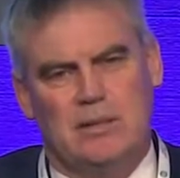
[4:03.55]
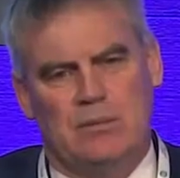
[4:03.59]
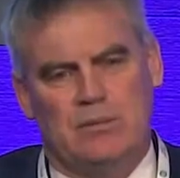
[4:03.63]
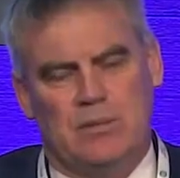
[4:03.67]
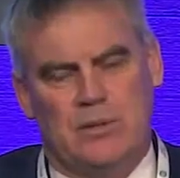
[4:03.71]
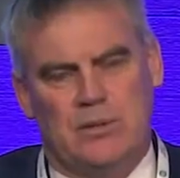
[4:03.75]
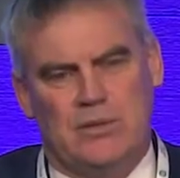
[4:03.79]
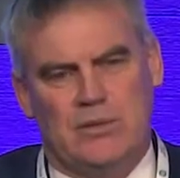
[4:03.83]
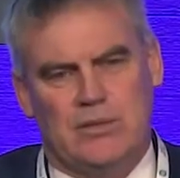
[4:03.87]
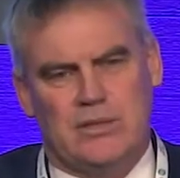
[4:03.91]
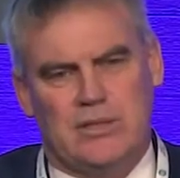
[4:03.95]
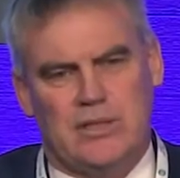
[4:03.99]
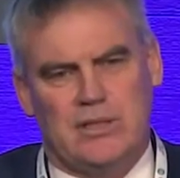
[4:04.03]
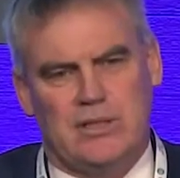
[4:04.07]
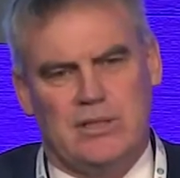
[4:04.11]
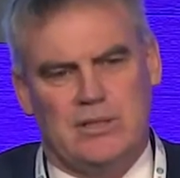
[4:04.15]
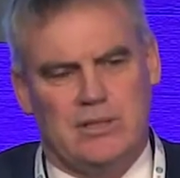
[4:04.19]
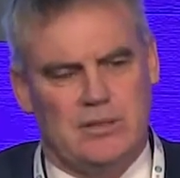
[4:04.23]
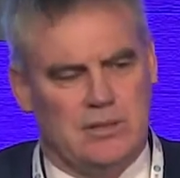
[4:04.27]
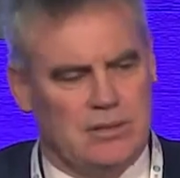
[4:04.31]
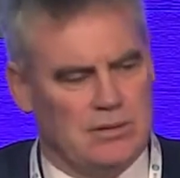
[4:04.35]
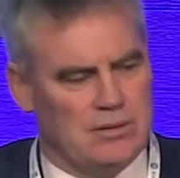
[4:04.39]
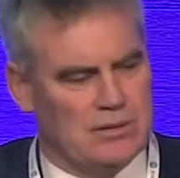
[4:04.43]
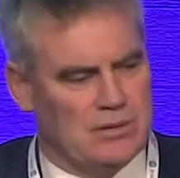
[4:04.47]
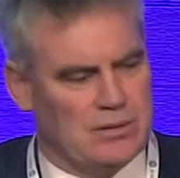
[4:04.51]
but
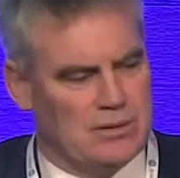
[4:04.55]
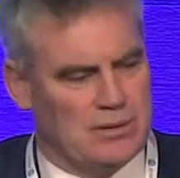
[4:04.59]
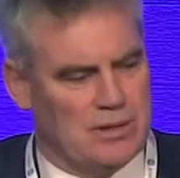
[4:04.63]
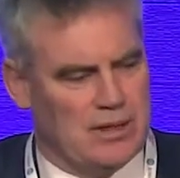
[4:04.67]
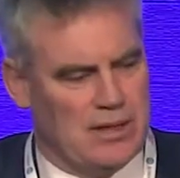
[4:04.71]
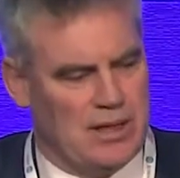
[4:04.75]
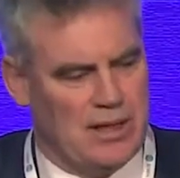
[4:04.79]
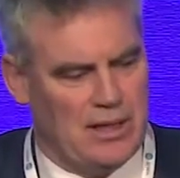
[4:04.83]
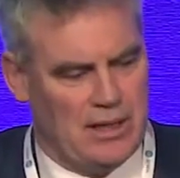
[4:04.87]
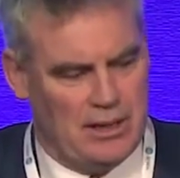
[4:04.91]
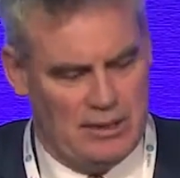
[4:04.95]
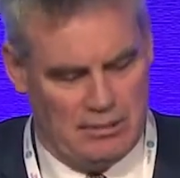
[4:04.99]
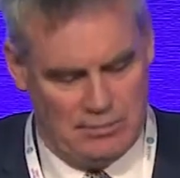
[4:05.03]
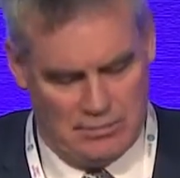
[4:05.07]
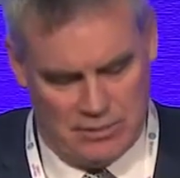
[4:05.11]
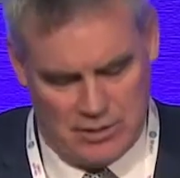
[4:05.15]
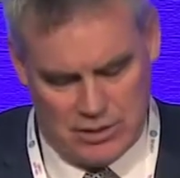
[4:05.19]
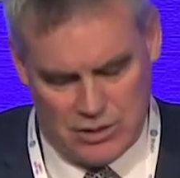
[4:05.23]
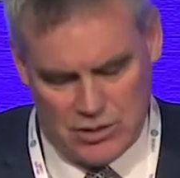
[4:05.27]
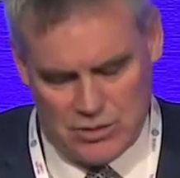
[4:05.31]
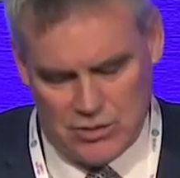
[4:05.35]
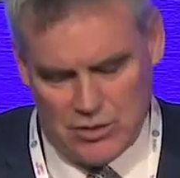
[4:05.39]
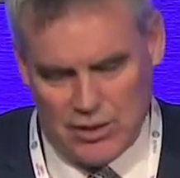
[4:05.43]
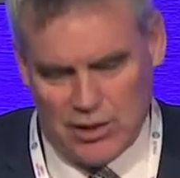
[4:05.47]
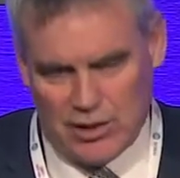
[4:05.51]
also the
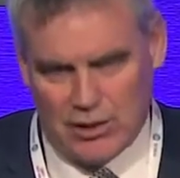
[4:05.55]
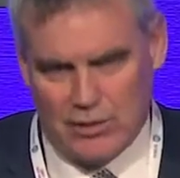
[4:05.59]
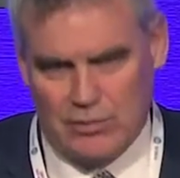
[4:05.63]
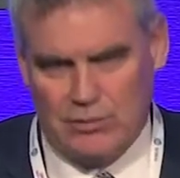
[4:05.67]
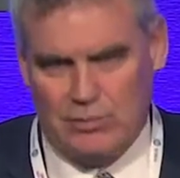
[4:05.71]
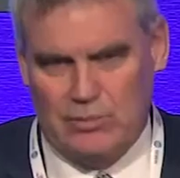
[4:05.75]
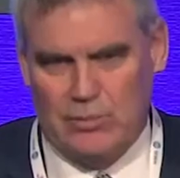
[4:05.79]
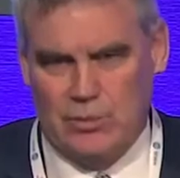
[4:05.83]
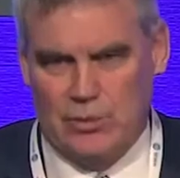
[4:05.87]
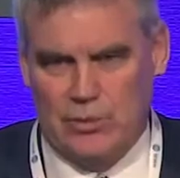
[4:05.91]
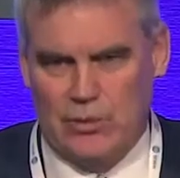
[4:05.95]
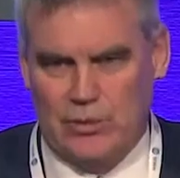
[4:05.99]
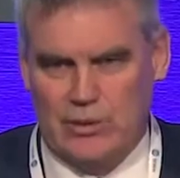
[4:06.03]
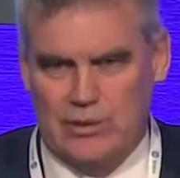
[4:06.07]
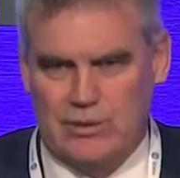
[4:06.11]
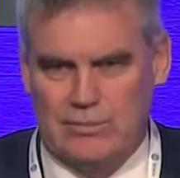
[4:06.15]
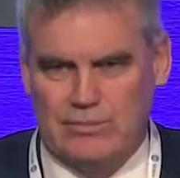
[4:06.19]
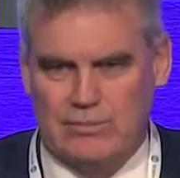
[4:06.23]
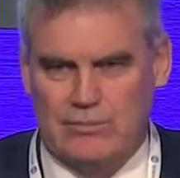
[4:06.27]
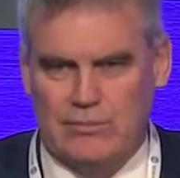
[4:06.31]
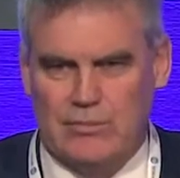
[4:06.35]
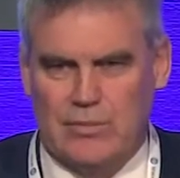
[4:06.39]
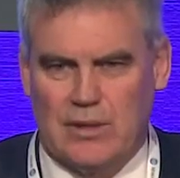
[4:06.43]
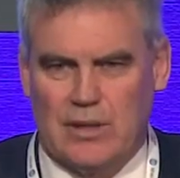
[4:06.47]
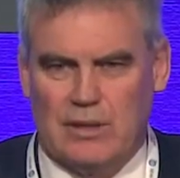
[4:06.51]
District Health Board
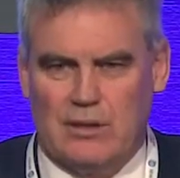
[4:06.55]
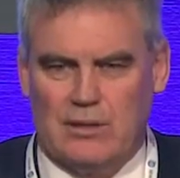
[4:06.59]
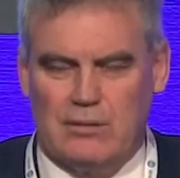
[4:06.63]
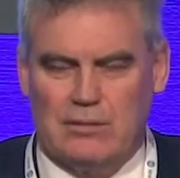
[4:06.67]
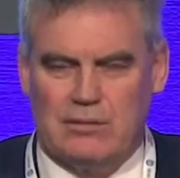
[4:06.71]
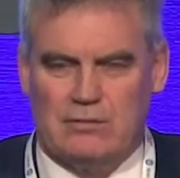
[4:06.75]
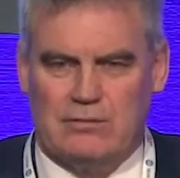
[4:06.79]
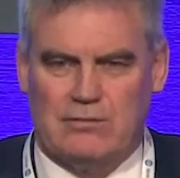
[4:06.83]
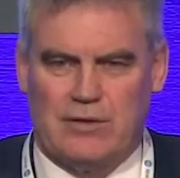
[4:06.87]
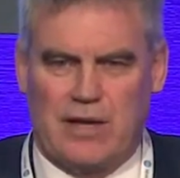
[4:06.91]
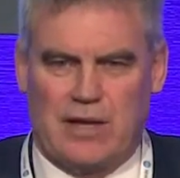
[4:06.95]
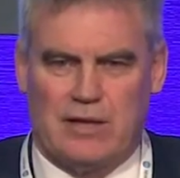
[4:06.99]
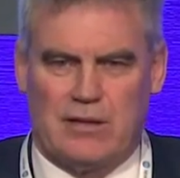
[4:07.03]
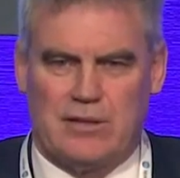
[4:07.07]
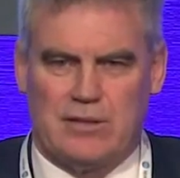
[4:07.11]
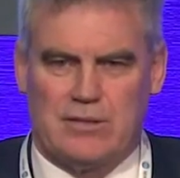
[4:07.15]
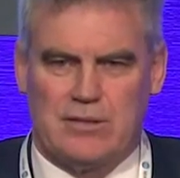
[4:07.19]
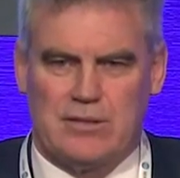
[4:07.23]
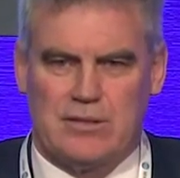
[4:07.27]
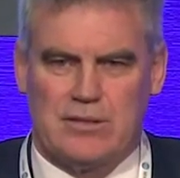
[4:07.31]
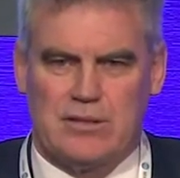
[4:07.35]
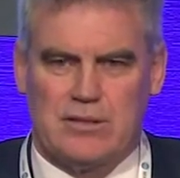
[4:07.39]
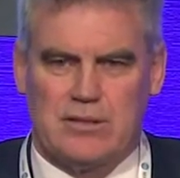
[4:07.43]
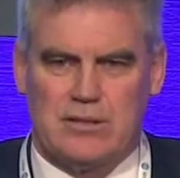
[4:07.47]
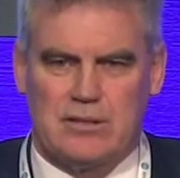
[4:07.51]

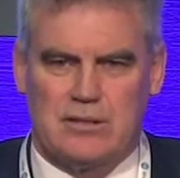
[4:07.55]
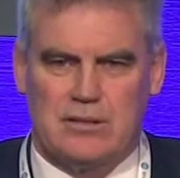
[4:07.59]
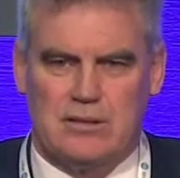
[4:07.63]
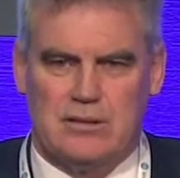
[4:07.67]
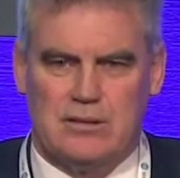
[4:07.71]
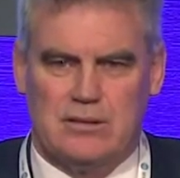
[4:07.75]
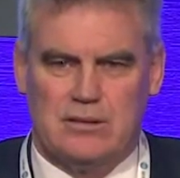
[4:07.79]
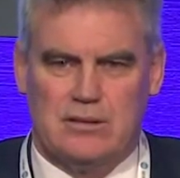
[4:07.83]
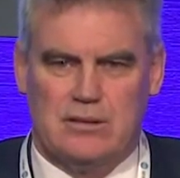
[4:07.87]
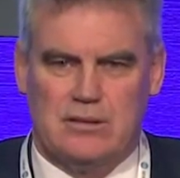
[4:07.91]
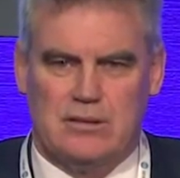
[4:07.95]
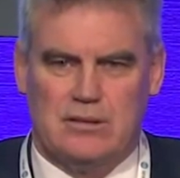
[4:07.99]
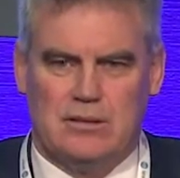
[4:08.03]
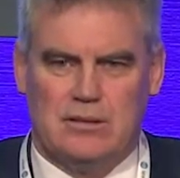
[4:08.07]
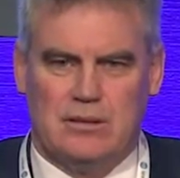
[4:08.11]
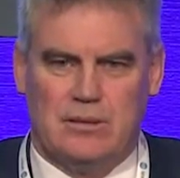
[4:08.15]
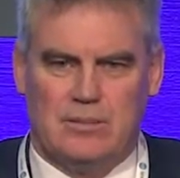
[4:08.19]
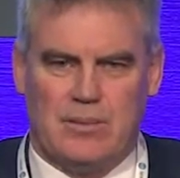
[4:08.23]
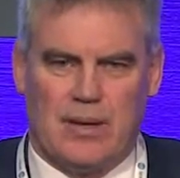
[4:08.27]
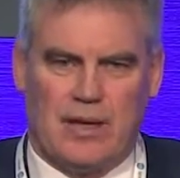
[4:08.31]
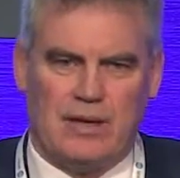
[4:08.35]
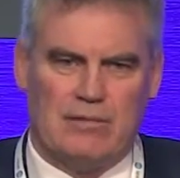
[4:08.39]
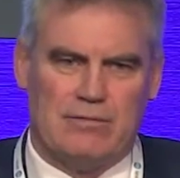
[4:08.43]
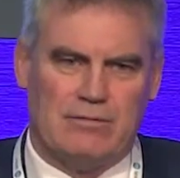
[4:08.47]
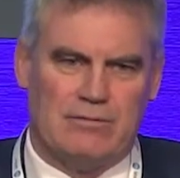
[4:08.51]
funds
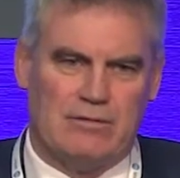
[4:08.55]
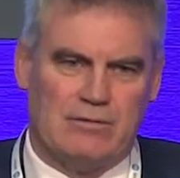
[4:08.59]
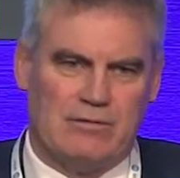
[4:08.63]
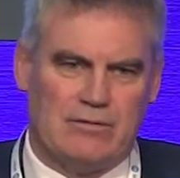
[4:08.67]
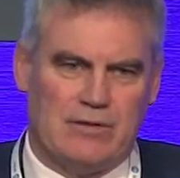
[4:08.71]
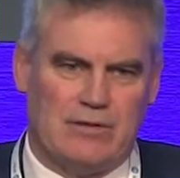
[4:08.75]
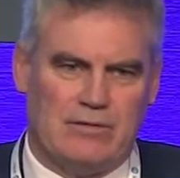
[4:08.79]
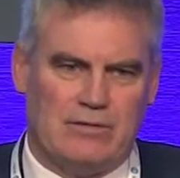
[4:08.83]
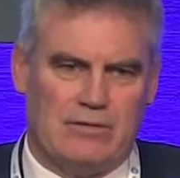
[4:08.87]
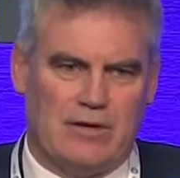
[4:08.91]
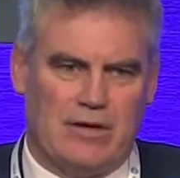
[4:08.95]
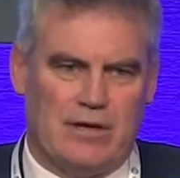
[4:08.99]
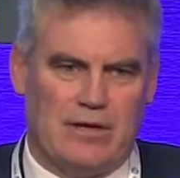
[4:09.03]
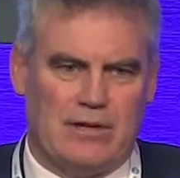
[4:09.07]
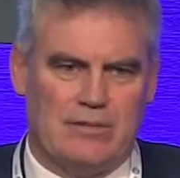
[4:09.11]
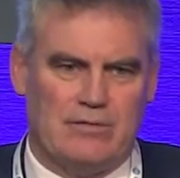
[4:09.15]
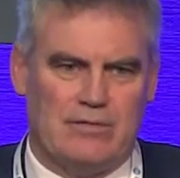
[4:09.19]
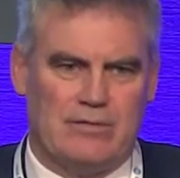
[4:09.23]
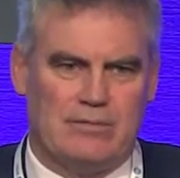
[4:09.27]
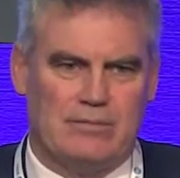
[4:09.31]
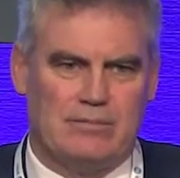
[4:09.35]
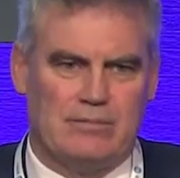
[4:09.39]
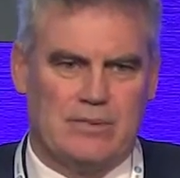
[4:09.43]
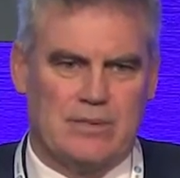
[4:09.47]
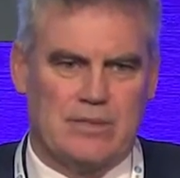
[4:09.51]
about
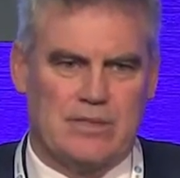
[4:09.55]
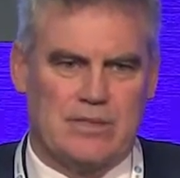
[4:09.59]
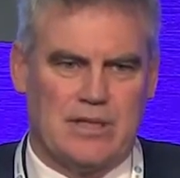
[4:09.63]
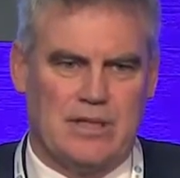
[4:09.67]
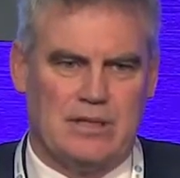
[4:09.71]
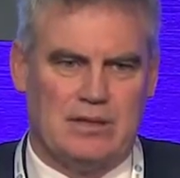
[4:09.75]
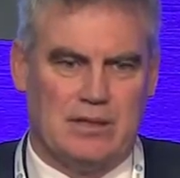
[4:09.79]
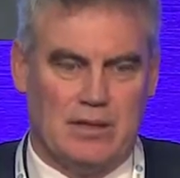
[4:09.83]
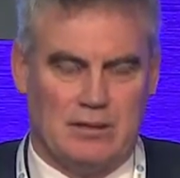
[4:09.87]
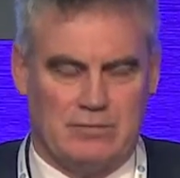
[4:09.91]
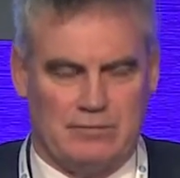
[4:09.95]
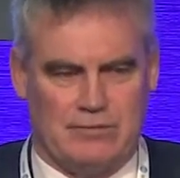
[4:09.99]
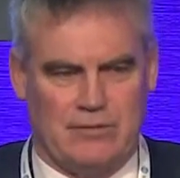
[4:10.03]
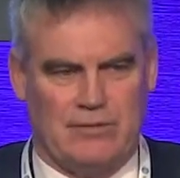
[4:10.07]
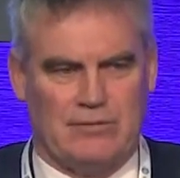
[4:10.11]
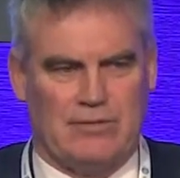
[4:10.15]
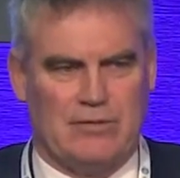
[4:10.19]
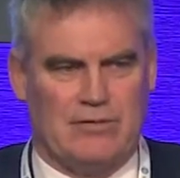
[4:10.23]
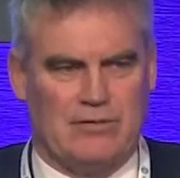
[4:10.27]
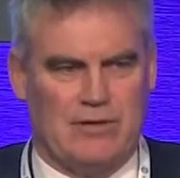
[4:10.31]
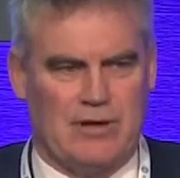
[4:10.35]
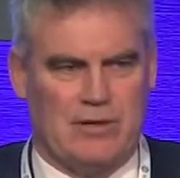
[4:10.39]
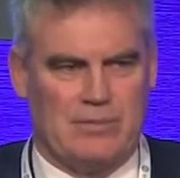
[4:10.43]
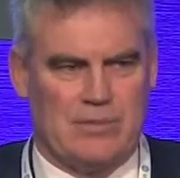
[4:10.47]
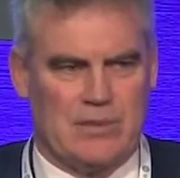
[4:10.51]

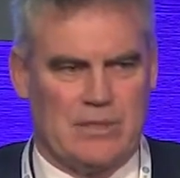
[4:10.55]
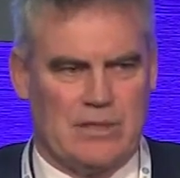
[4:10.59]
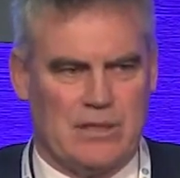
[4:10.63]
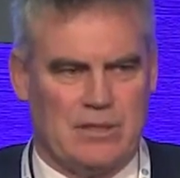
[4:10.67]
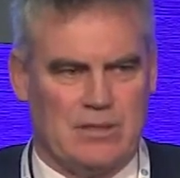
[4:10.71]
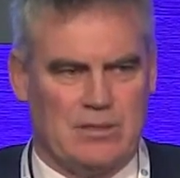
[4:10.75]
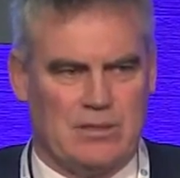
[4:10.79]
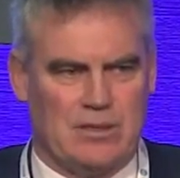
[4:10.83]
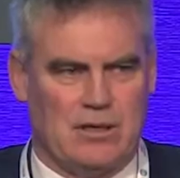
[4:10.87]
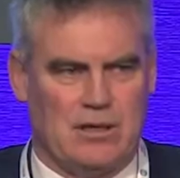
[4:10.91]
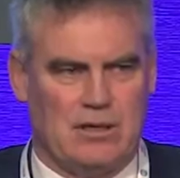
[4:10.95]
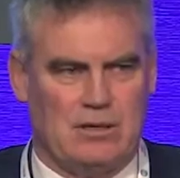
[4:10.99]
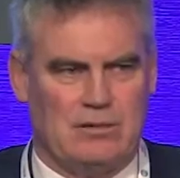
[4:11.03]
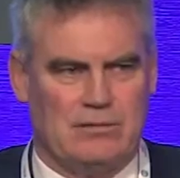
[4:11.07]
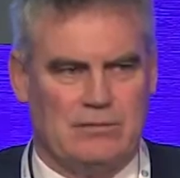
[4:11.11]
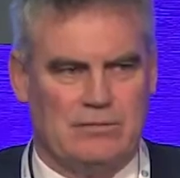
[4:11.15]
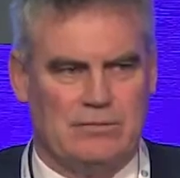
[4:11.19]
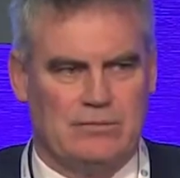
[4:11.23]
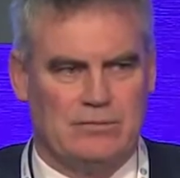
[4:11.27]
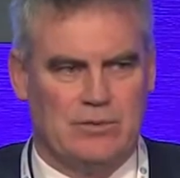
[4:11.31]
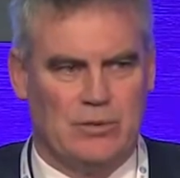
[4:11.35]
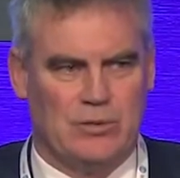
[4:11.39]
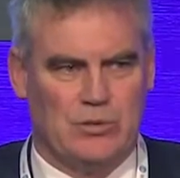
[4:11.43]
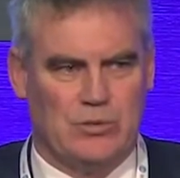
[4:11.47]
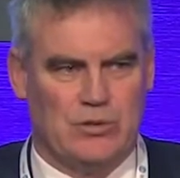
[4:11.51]
55%, uh,
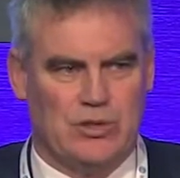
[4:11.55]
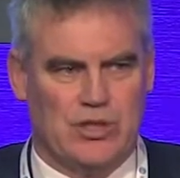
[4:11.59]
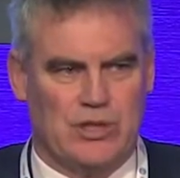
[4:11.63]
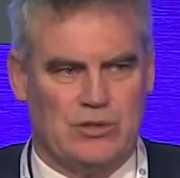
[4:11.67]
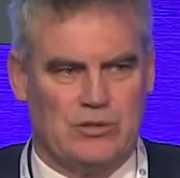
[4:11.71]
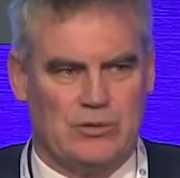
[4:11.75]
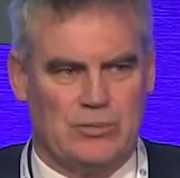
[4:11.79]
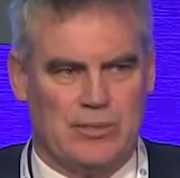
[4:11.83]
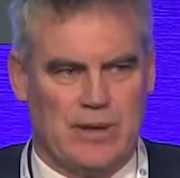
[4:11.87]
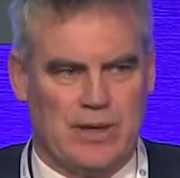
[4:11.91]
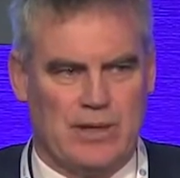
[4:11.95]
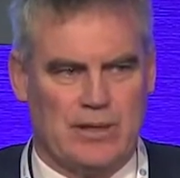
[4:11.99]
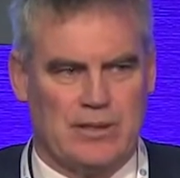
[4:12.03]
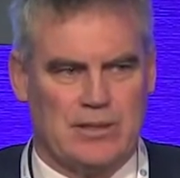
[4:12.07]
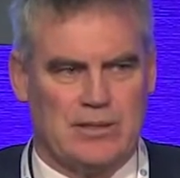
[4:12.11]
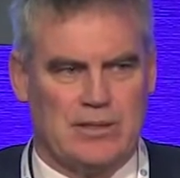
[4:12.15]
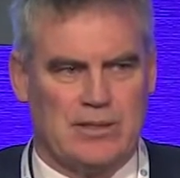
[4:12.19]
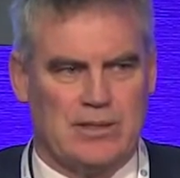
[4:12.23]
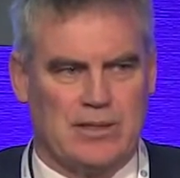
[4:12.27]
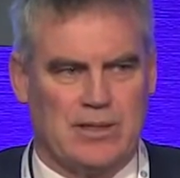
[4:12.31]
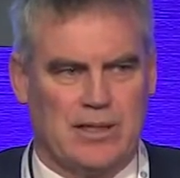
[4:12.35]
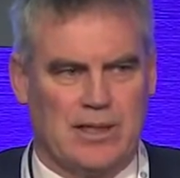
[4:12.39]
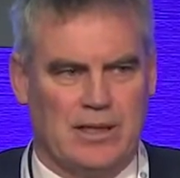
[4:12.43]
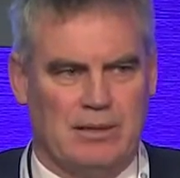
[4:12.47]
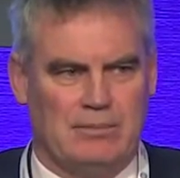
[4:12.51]
of all general practice
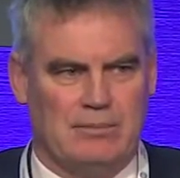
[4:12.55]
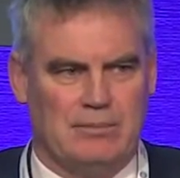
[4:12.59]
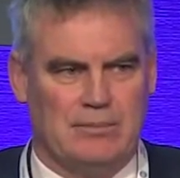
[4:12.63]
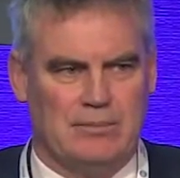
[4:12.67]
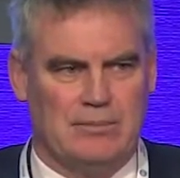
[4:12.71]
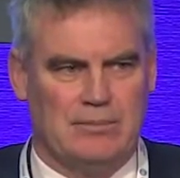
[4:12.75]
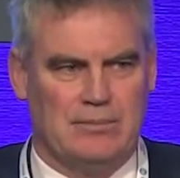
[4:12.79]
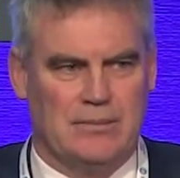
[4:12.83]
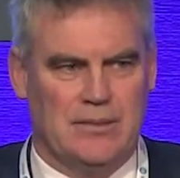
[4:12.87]
income,